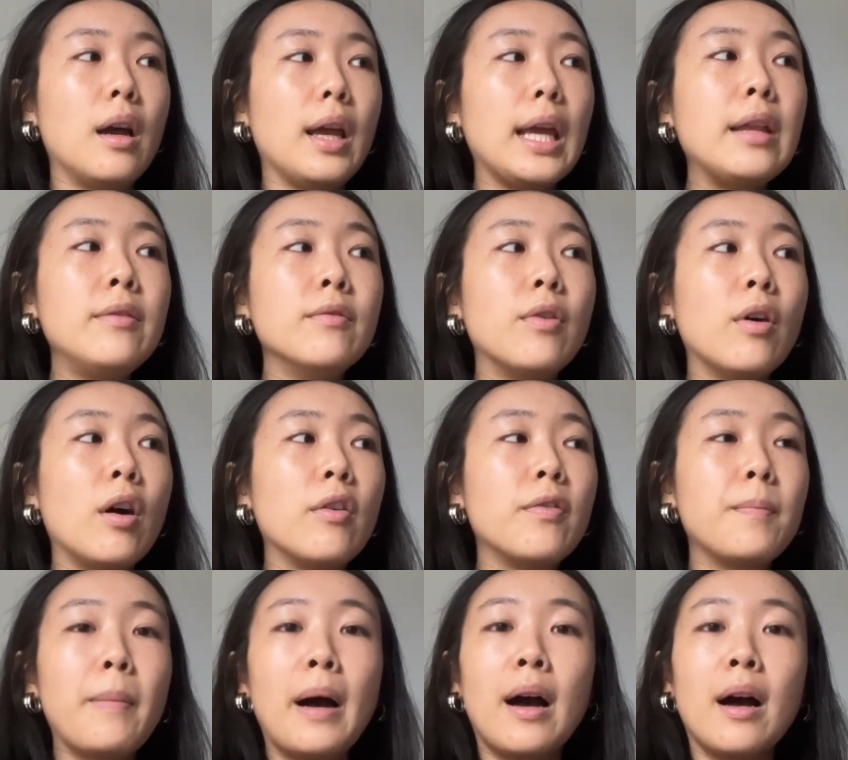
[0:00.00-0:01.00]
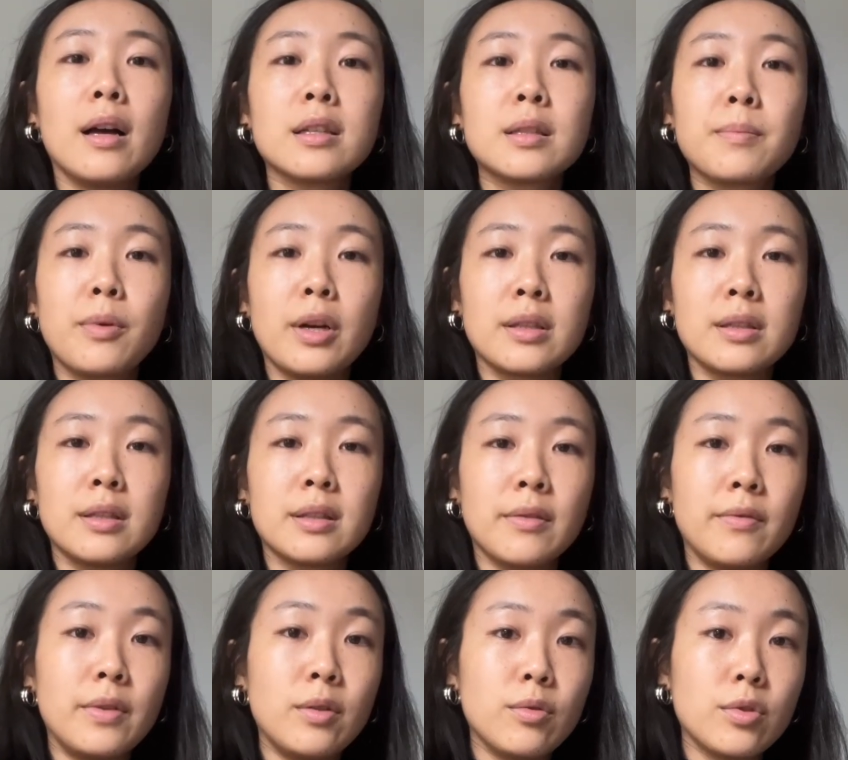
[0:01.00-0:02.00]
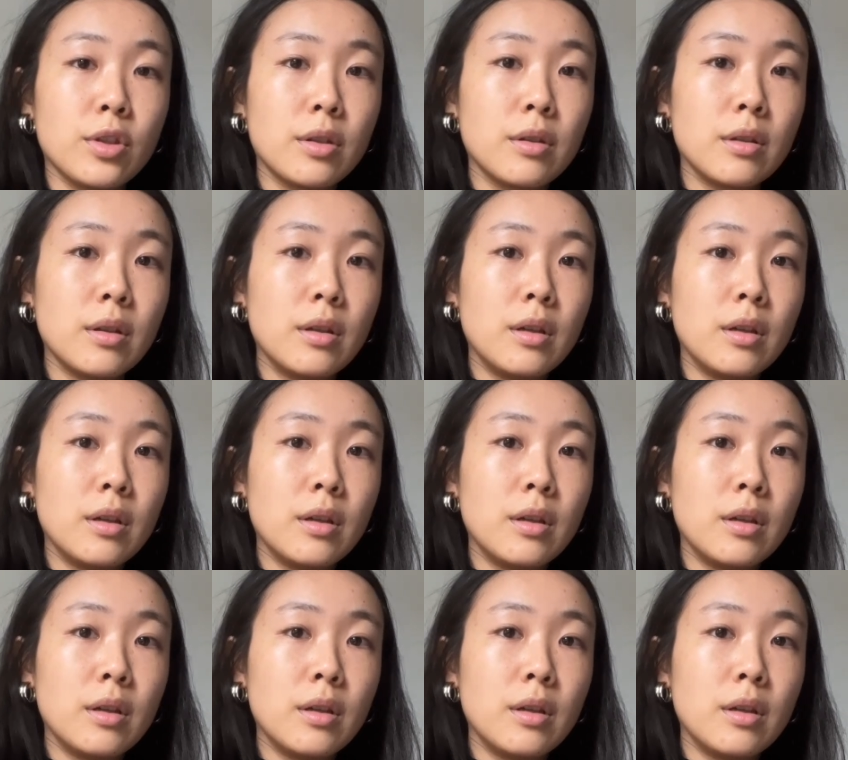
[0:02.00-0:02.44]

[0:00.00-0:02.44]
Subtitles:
involve past, present, and future.